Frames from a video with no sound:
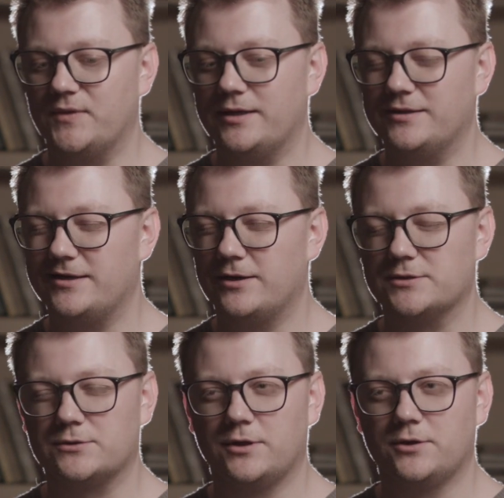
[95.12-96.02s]
And then I
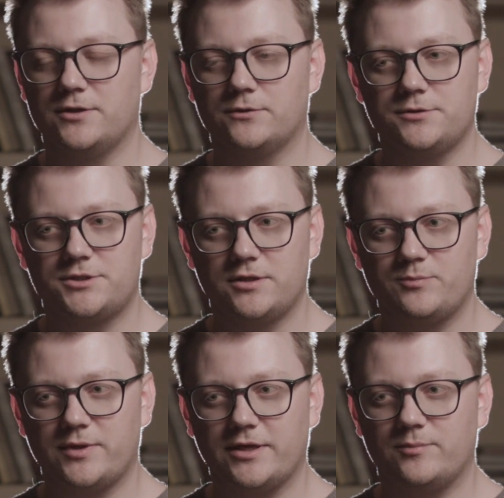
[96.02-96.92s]
also got an internship
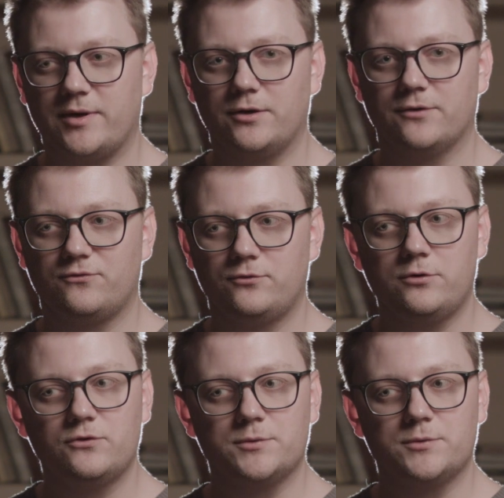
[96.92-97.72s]
at Barrandov Studios,